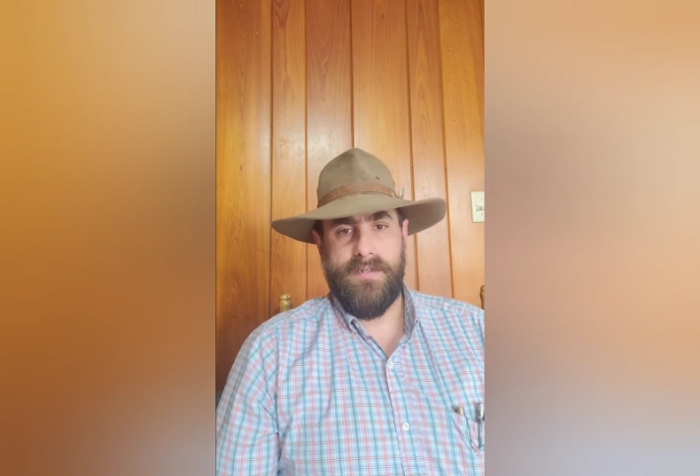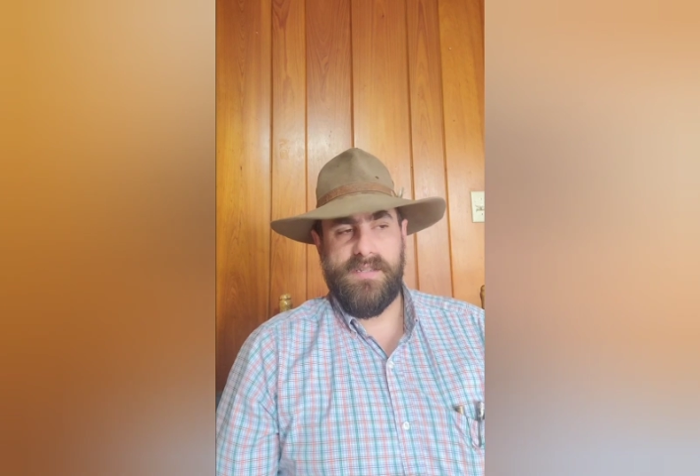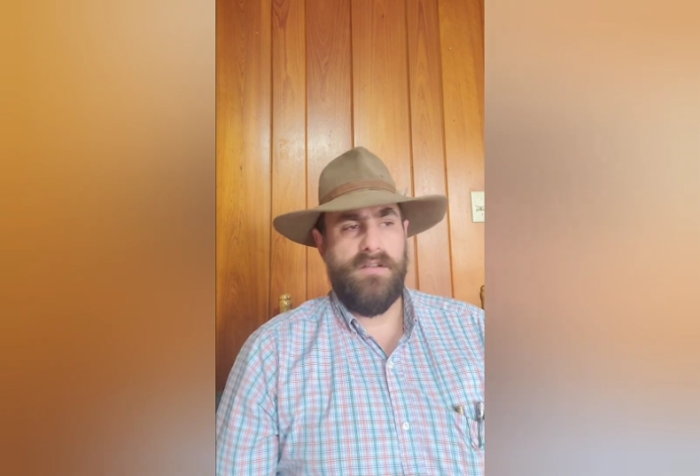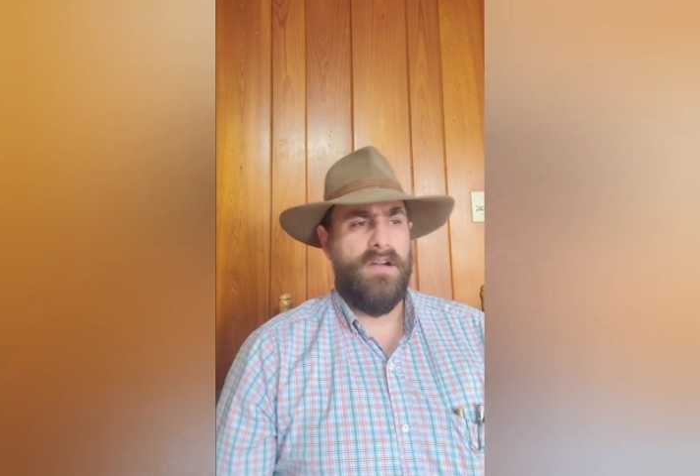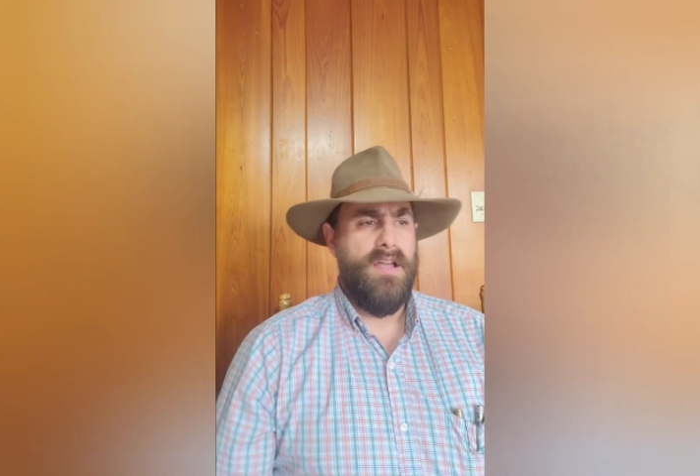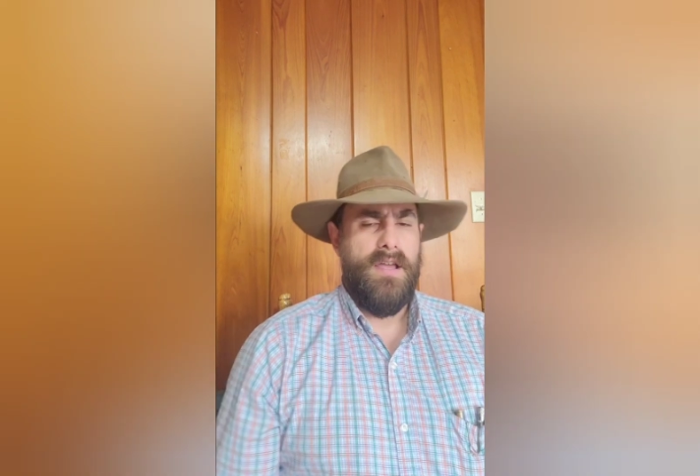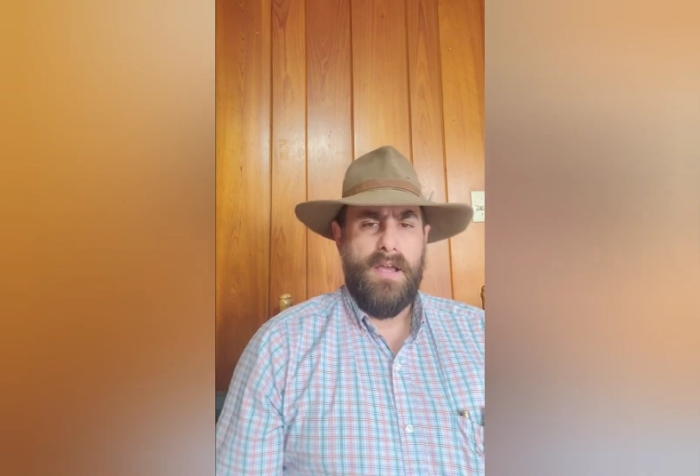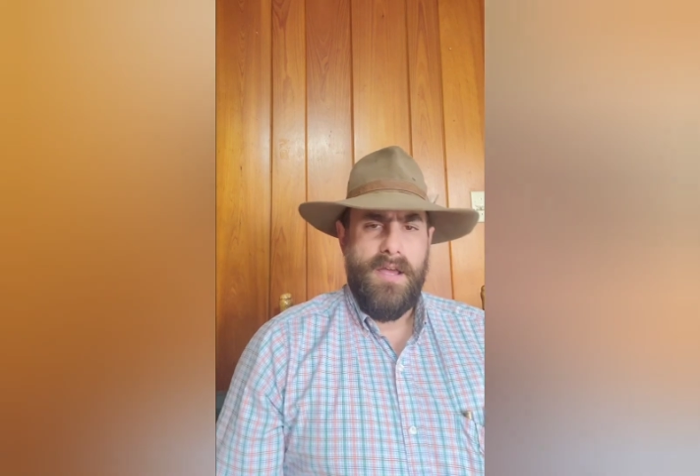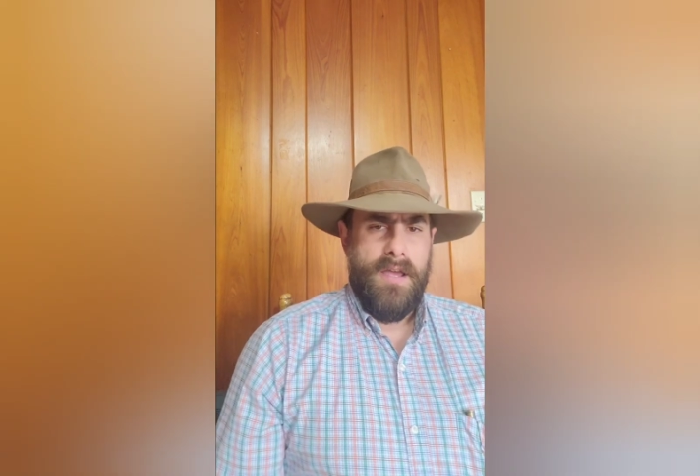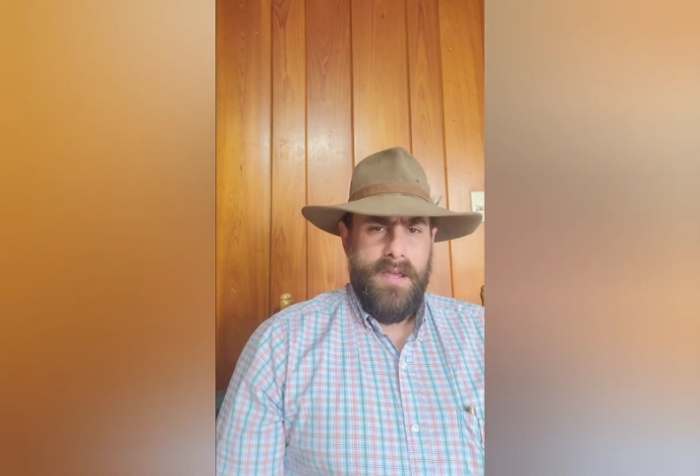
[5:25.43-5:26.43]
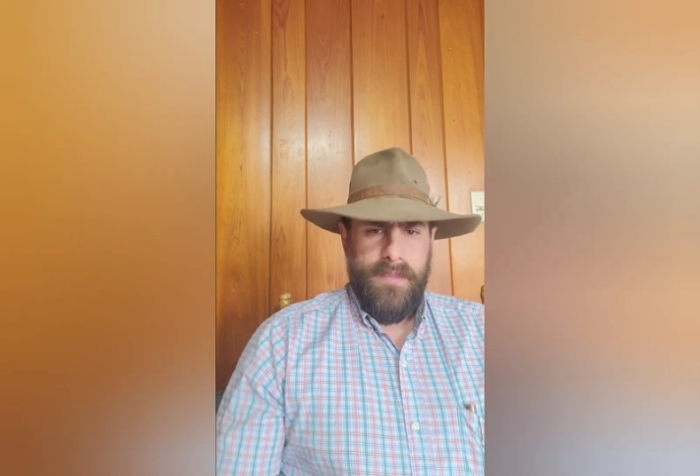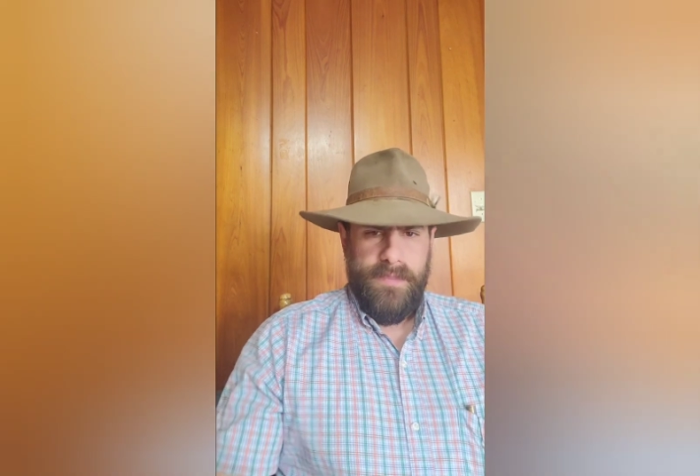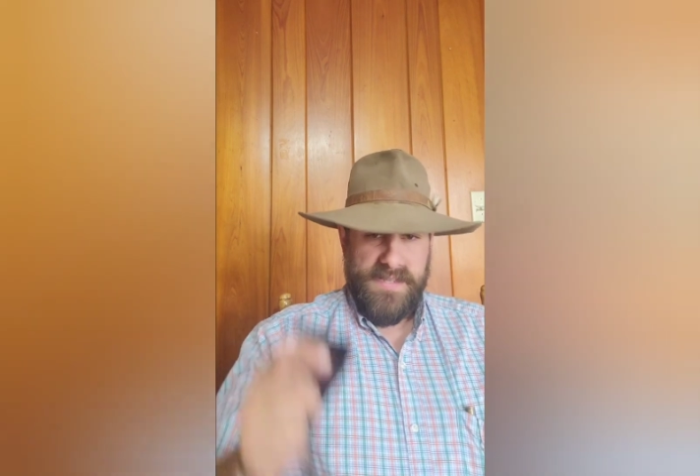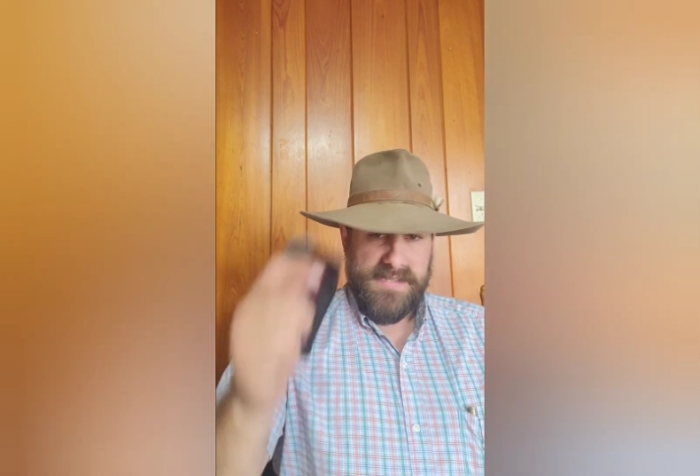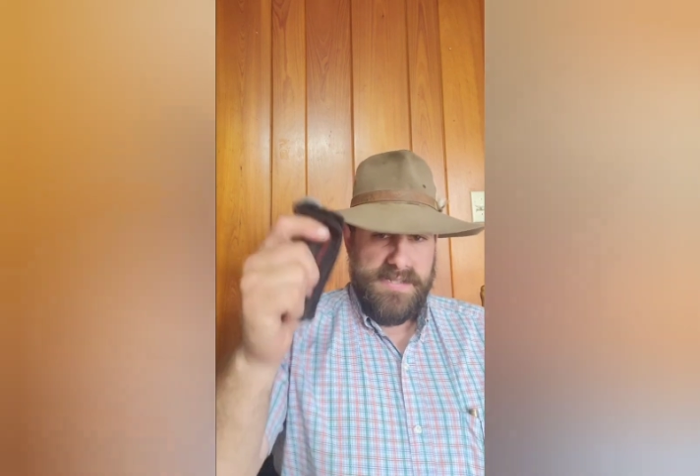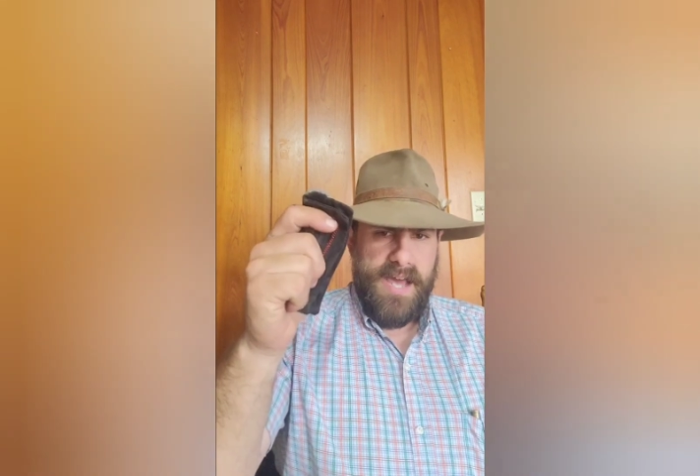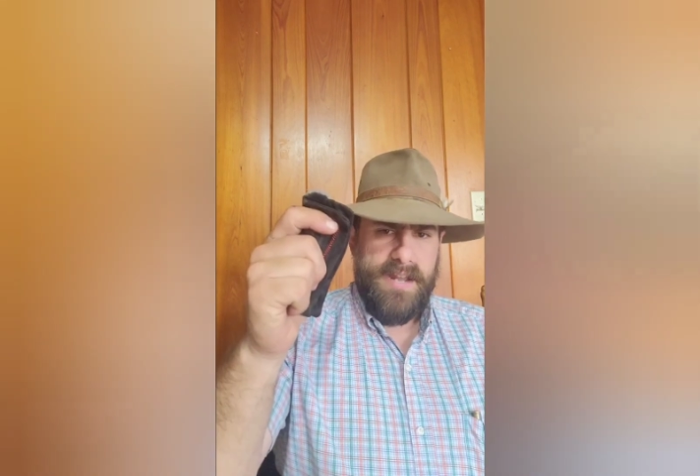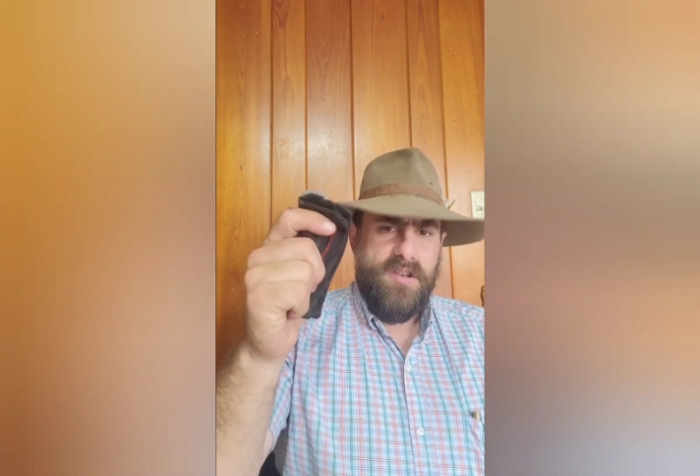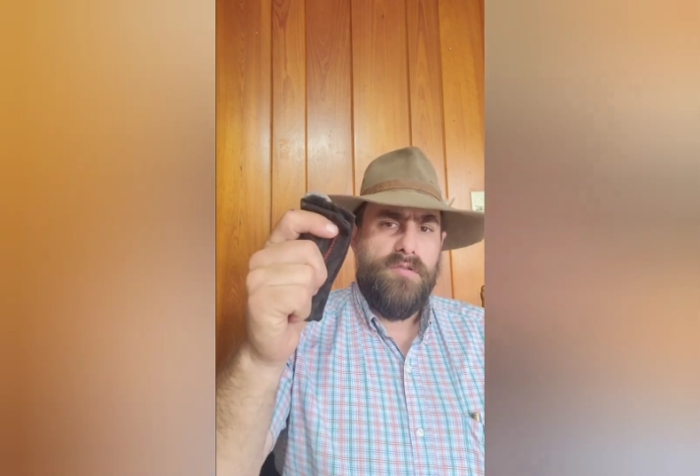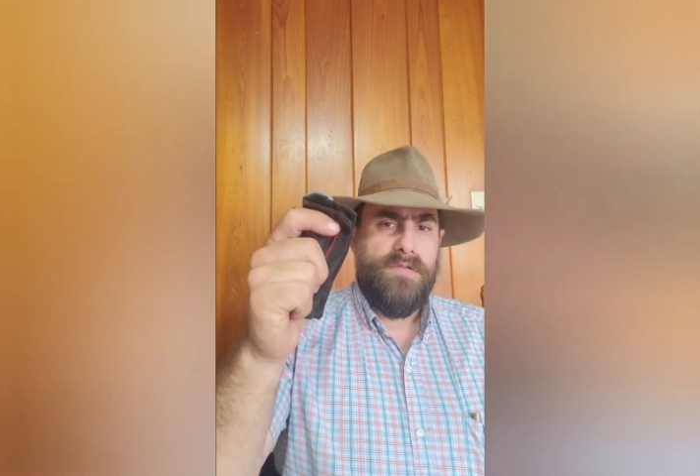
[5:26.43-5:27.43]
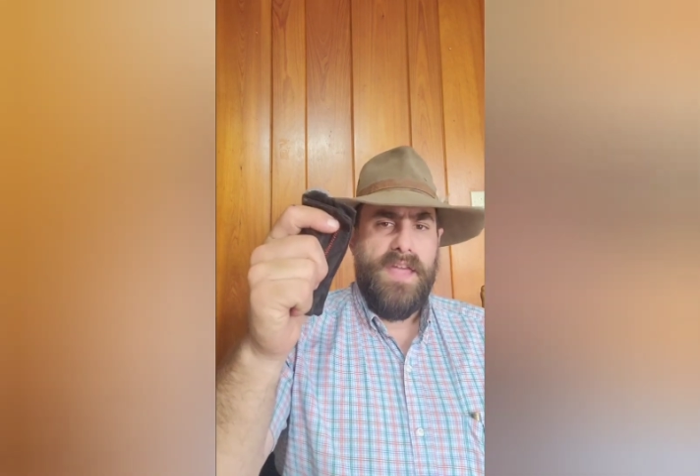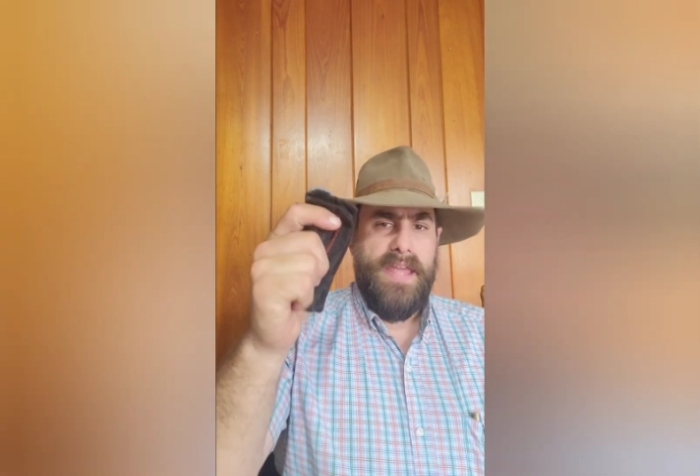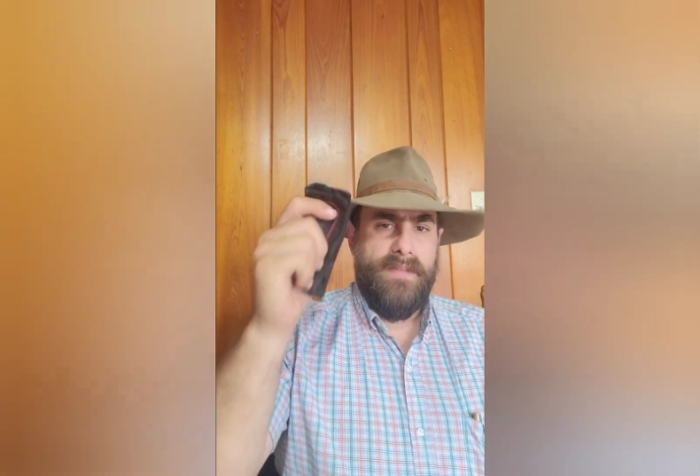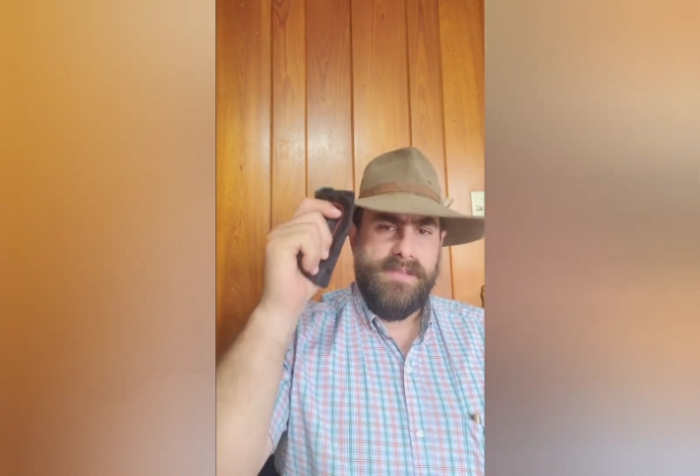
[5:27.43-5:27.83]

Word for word: So this is not a new thing.